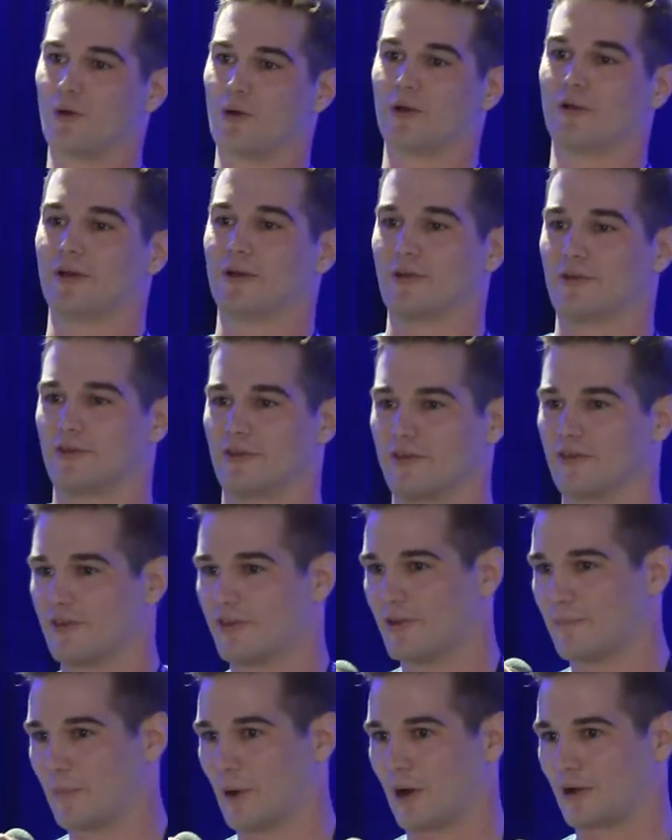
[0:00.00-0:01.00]
earlier, so this is
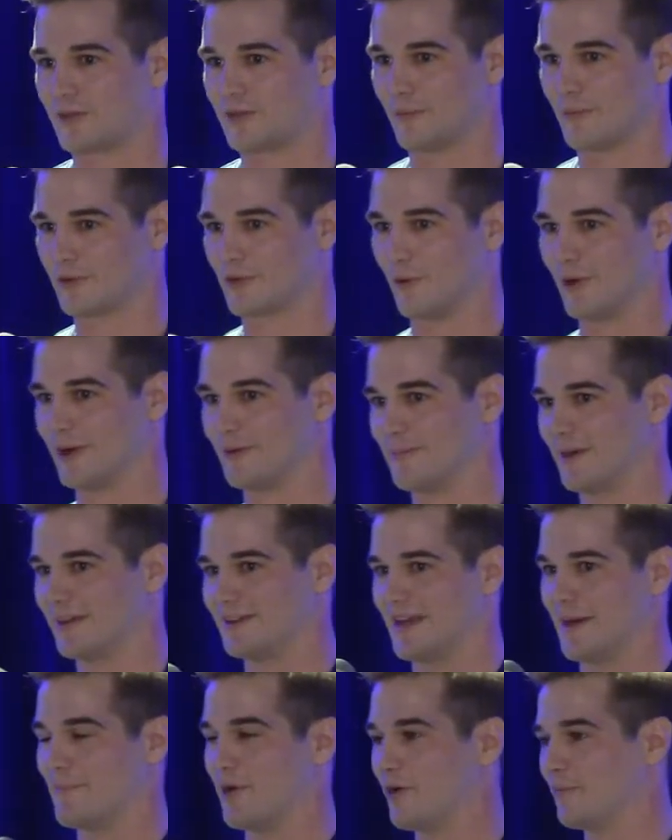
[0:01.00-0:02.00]
the part that was going to be a
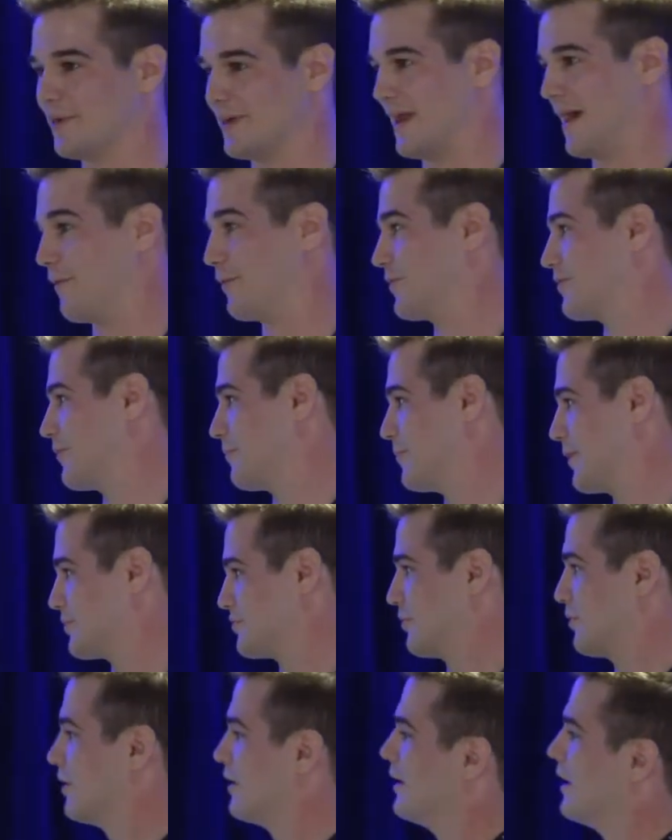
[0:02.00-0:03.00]
demo, but now it's a picture.